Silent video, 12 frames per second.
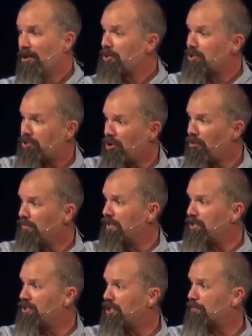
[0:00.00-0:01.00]

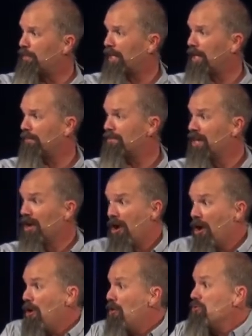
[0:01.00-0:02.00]
Service just becomes
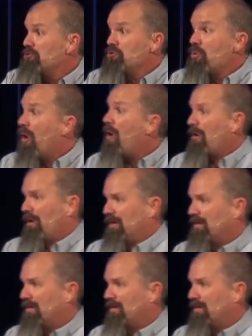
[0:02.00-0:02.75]
who you are.